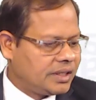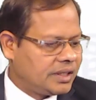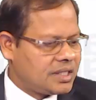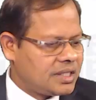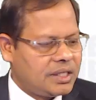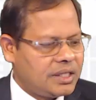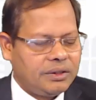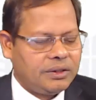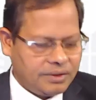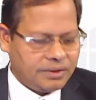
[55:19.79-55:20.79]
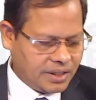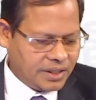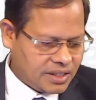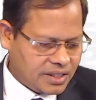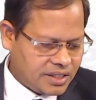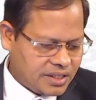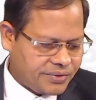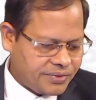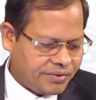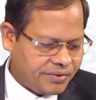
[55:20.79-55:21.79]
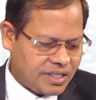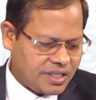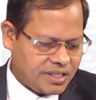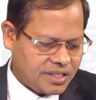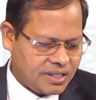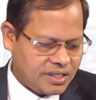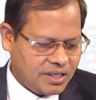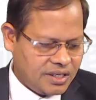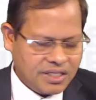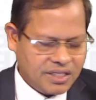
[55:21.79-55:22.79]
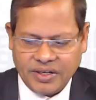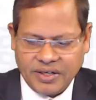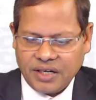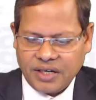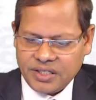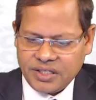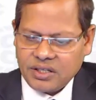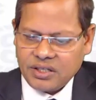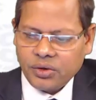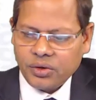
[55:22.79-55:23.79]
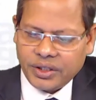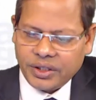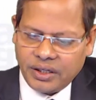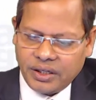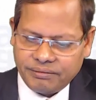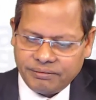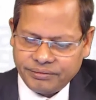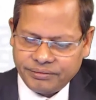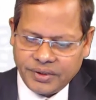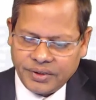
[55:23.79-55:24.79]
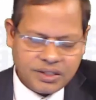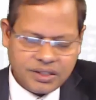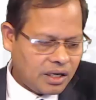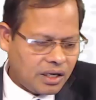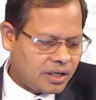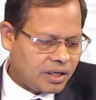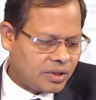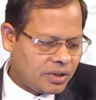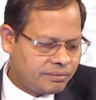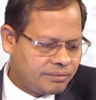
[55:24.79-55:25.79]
So there is a list of services, 7 services altogether. These are under one.